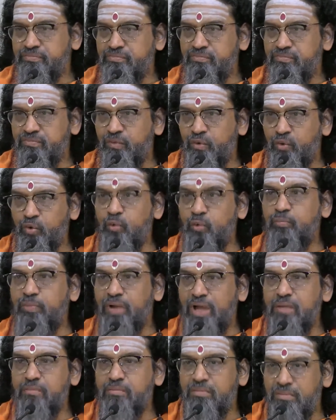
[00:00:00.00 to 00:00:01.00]
Hope I
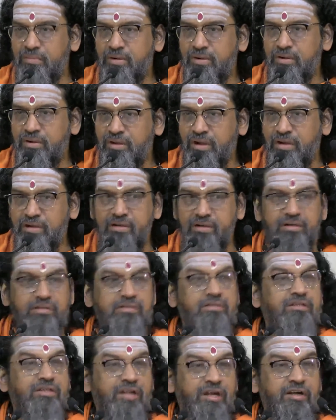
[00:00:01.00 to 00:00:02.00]
am
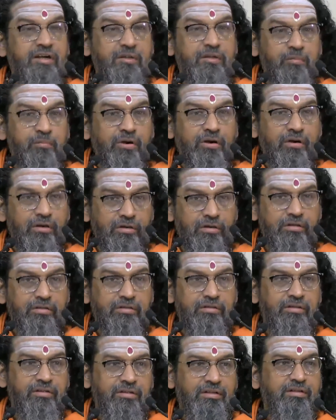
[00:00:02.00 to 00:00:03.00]
understandable.
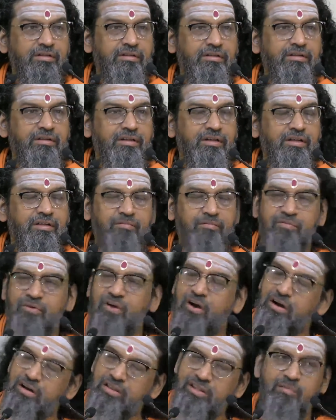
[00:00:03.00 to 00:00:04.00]
If
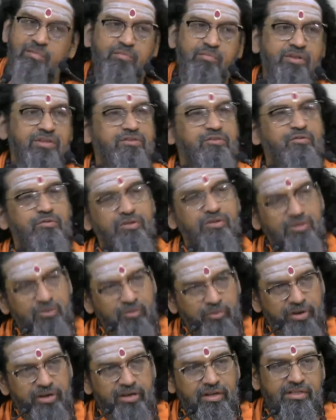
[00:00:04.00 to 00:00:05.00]
not, then please go
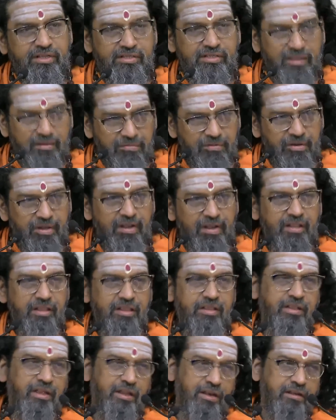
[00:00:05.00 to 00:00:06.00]
through it and suffer and
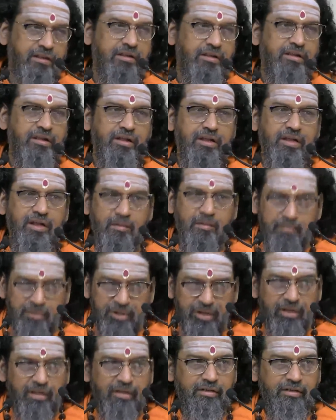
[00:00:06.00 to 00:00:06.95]
then come here.